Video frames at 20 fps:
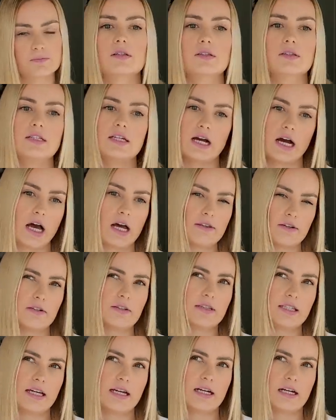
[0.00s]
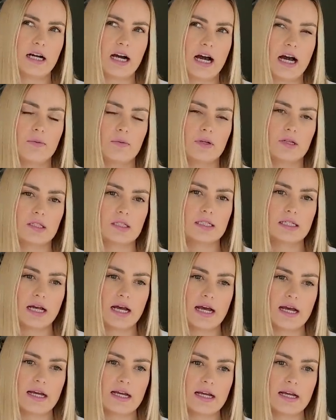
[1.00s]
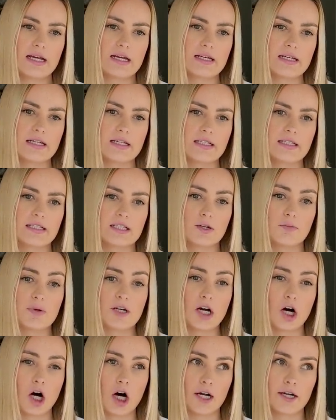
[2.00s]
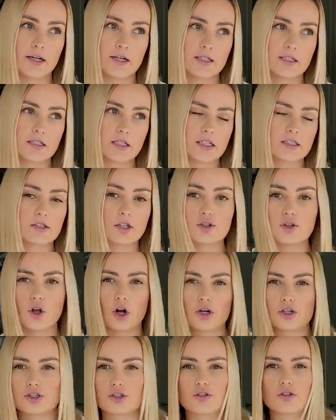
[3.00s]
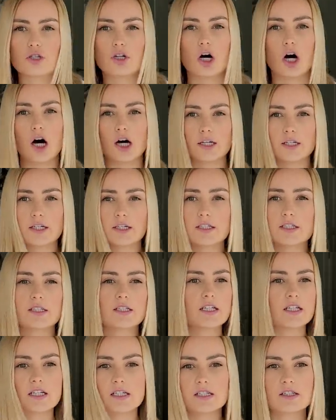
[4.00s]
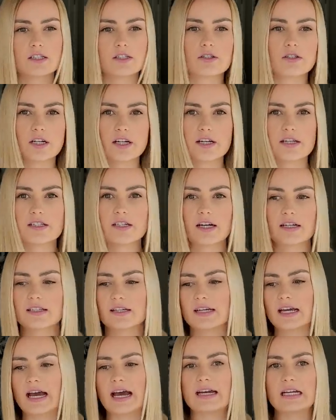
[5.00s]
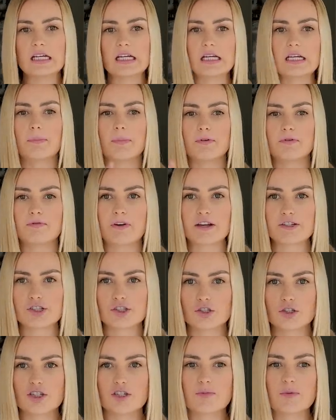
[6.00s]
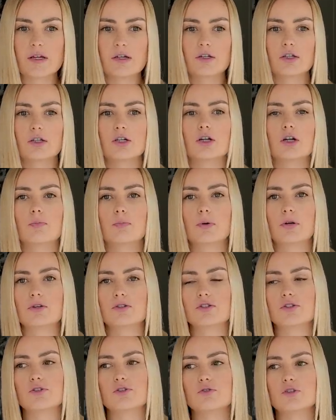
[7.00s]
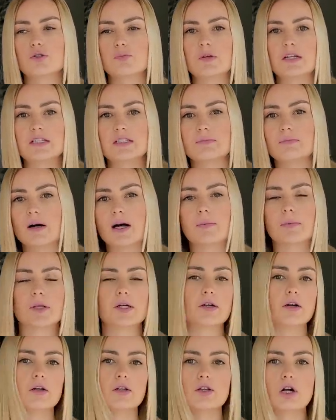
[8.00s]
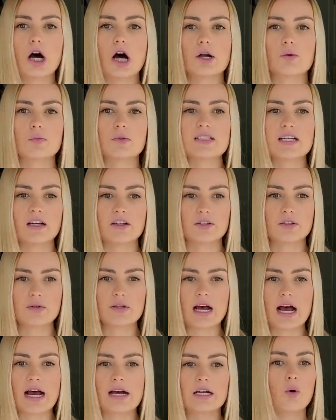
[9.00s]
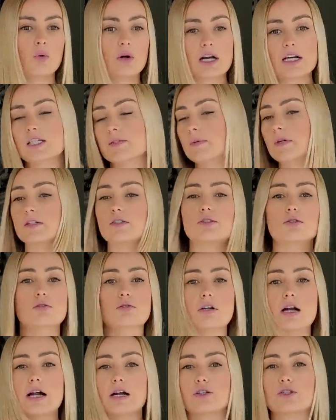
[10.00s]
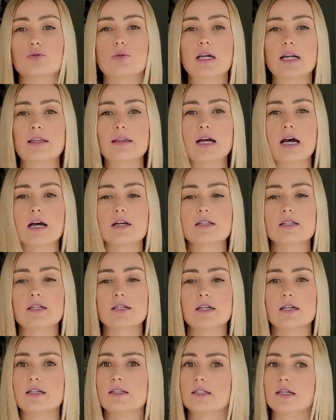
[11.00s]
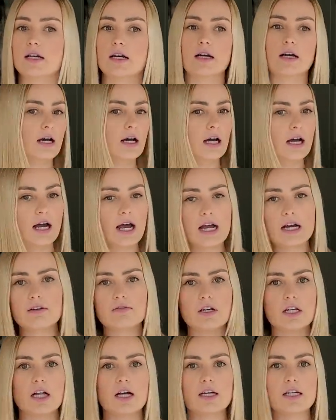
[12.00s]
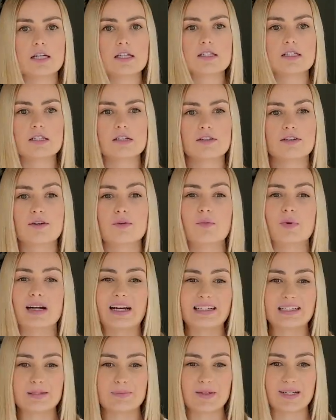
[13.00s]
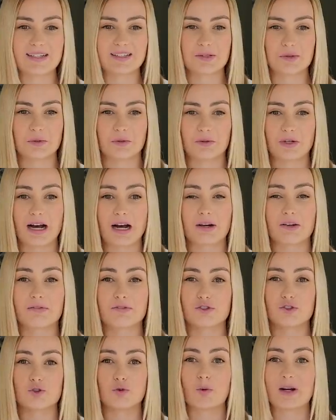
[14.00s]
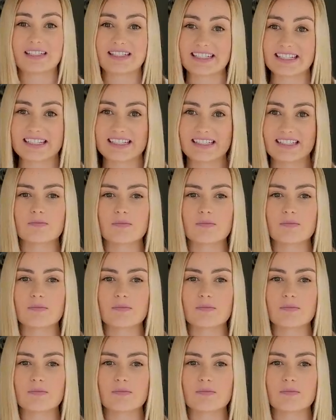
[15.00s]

The other thing I will say is, to be honest, like, the larger the audience, the easier it is. And I think any professional speaker or person who speaks in public a lot would tell you that. When I speak to a crowd of 20,000, it's a heck of a lot easier than when I speak to a crowd of 20.